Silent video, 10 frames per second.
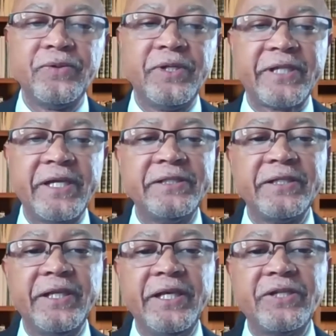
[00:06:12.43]
to the
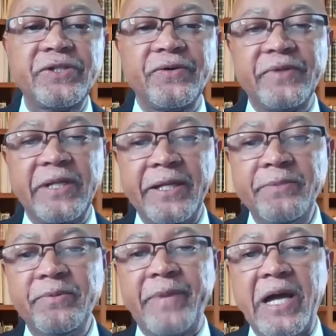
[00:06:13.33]
changing needs of the
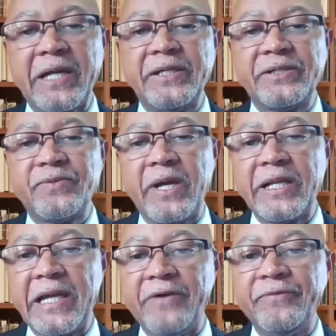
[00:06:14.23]
labor market,
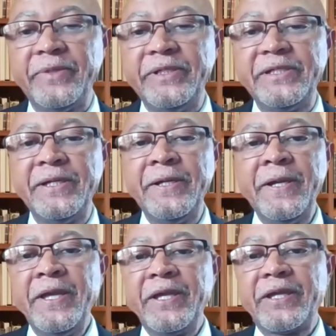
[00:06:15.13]
while government
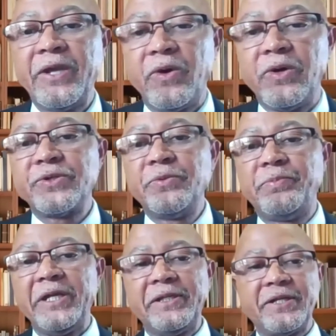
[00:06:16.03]
can also
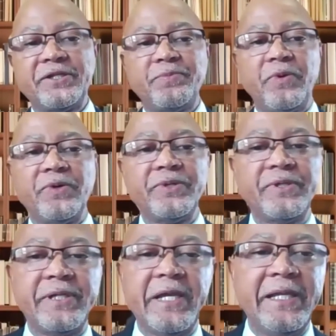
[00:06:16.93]
better
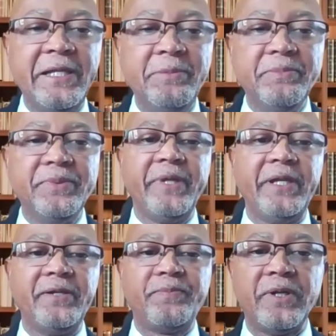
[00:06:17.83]
respond and
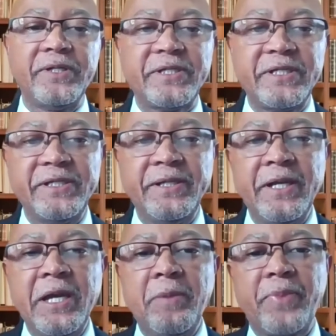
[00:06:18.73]
implement policy
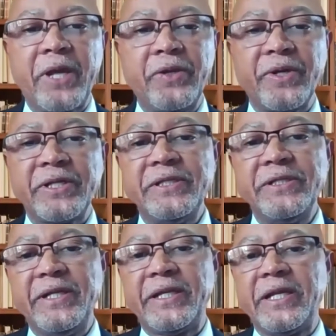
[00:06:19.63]

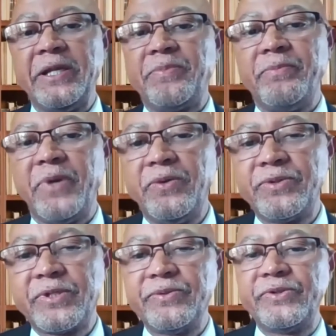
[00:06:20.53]
priorities that can
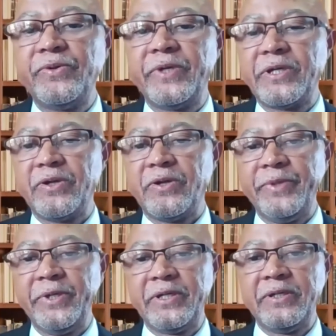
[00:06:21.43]
promote
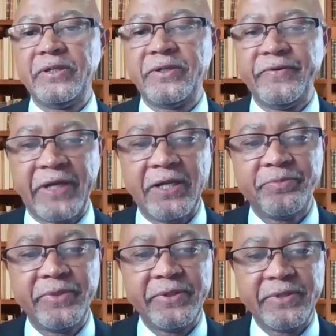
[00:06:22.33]
socio-economic
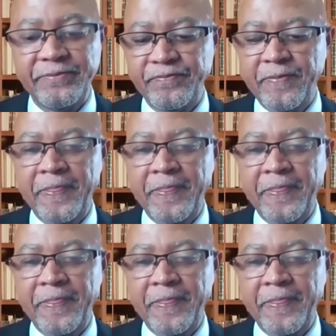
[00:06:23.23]
development.